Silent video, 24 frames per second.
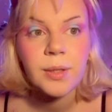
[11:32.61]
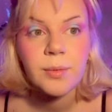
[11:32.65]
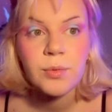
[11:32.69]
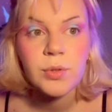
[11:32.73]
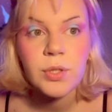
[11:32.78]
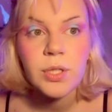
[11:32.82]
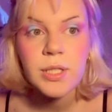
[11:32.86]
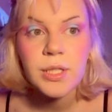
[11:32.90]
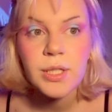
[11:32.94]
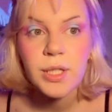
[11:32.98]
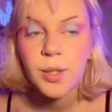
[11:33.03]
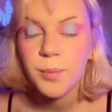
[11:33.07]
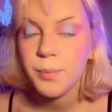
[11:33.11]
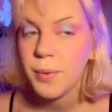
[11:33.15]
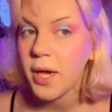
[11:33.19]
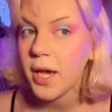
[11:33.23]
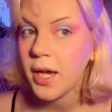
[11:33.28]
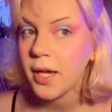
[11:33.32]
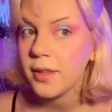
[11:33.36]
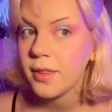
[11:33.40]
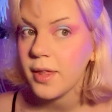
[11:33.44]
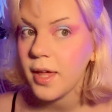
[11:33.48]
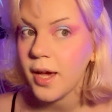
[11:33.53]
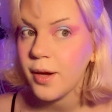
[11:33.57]
Just gonna
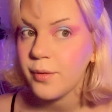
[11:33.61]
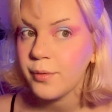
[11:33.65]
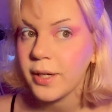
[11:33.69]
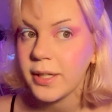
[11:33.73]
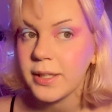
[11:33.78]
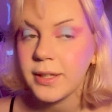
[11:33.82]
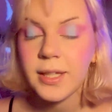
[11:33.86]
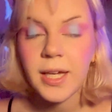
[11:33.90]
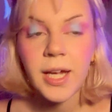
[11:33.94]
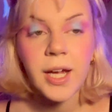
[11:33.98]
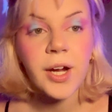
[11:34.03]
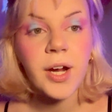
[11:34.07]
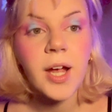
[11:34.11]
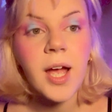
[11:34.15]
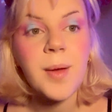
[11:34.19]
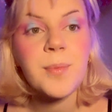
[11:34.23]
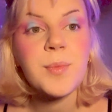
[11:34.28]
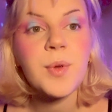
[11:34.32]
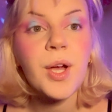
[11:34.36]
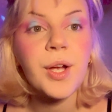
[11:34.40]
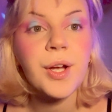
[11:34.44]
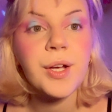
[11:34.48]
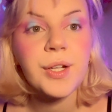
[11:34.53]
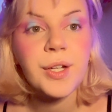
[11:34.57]
pack that right there. I'm
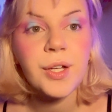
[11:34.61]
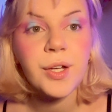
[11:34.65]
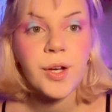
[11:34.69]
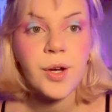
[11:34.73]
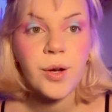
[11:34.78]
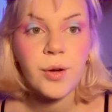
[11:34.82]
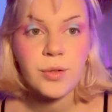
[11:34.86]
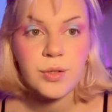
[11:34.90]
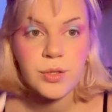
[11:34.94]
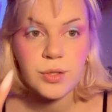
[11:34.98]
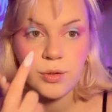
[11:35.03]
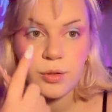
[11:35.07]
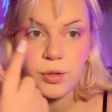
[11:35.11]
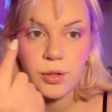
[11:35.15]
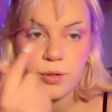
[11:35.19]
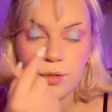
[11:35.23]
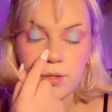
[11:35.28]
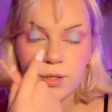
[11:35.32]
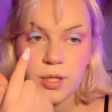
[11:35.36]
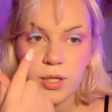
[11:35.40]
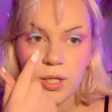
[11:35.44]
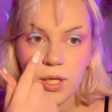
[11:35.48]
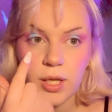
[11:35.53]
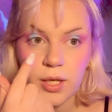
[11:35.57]
not gonna go too close
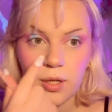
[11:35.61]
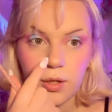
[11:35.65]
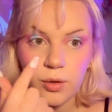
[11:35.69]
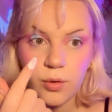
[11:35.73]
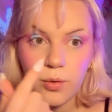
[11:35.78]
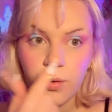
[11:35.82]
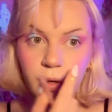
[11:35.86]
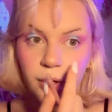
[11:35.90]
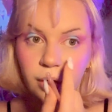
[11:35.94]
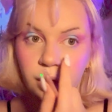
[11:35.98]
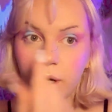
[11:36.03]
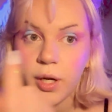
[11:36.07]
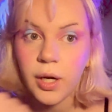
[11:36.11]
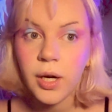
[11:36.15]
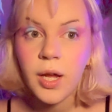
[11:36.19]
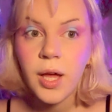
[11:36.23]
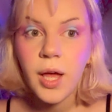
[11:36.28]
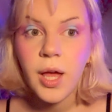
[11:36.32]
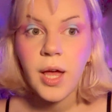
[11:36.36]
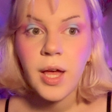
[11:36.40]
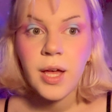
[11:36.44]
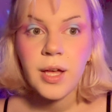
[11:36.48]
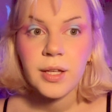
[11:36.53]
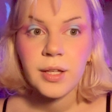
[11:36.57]
to the inner corner
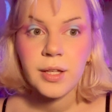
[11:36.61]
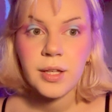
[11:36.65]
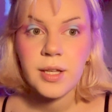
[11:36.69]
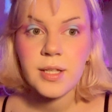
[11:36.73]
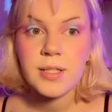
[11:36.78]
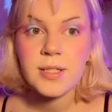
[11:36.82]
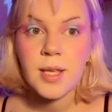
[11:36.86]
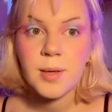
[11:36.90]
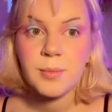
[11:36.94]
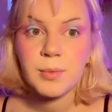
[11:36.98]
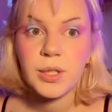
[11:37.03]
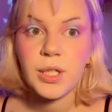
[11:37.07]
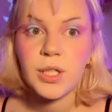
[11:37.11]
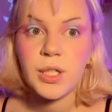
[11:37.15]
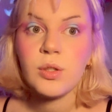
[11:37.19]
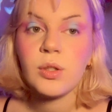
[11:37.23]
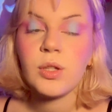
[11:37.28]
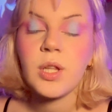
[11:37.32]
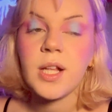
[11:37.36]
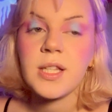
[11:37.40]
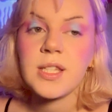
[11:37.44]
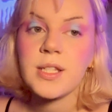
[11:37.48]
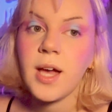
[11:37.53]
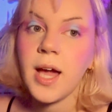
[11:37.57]
because I'm gonna do
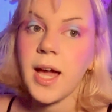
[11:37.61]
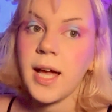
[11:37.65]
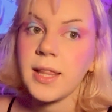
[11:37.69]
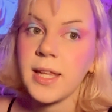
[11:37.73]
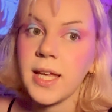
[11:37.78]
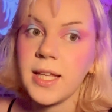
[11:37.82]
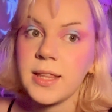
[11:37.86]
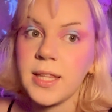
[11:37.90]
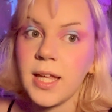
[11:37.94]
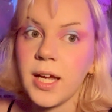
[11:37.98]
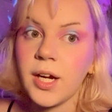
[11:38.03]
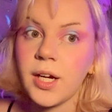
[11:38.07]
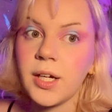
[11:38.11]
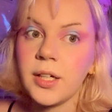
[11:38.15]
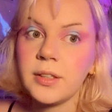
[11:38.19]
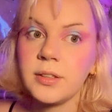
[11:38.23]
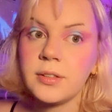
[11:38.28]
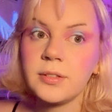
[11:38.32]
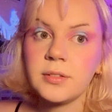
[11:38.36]
lots of highlight there.